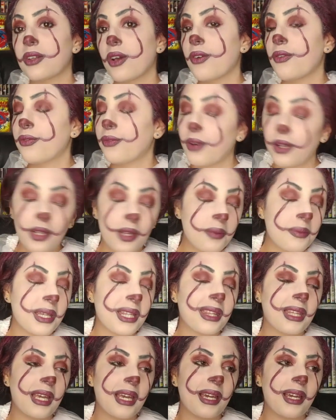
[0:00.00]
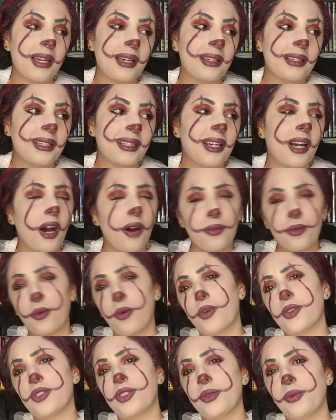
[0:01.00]
to go follow me there, of
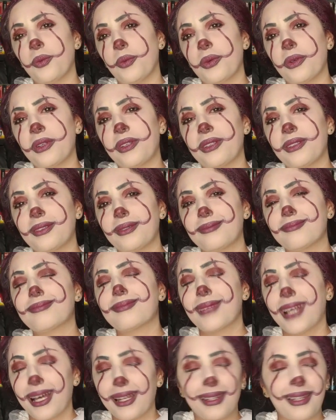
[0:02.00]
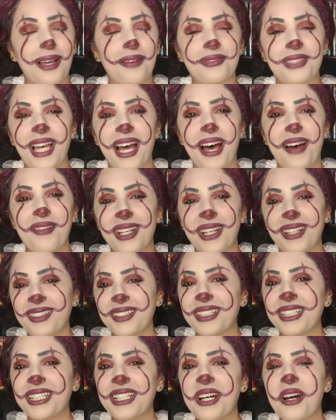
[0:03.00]
course you would. I'd love to you.
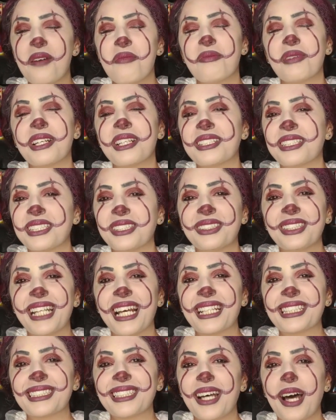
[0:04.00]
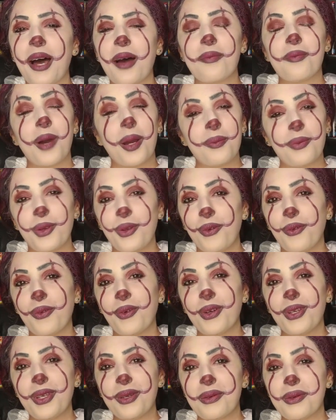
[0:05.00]
But until next time, my
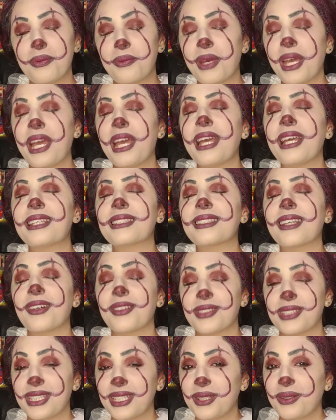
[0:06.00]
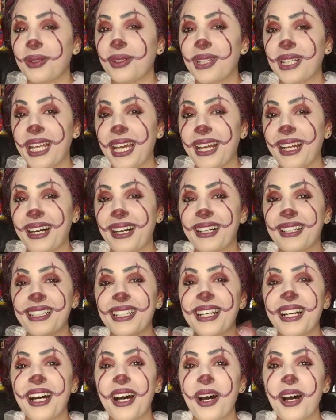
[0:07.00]
beautiful human beings, I'll see you all later.